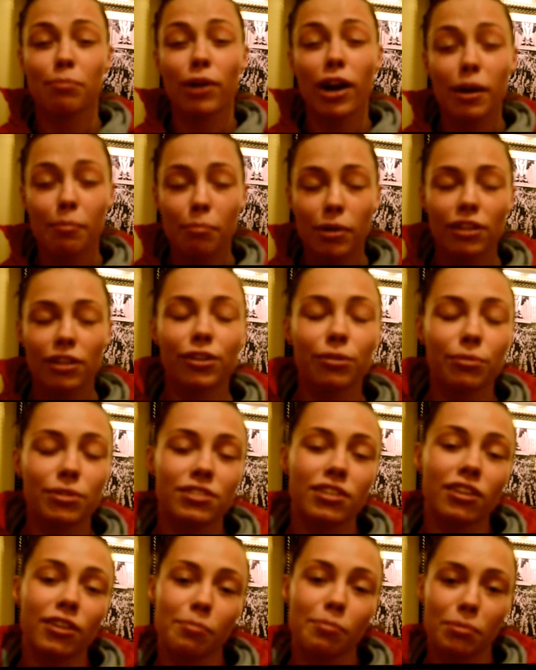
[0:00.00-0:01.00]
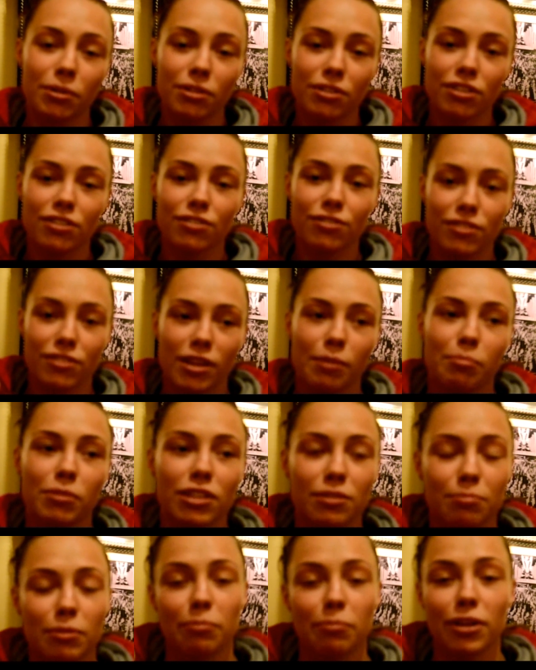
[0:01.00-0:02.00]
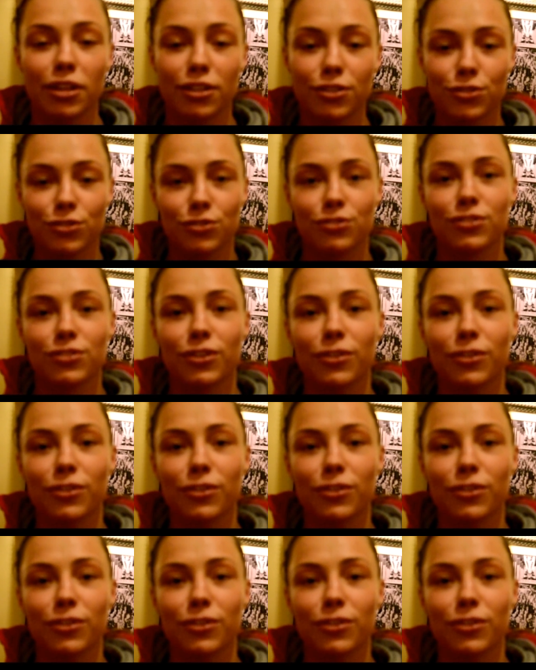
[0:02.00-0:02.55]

Brian Butler with Sucker Punch Entertainment is my manager. So,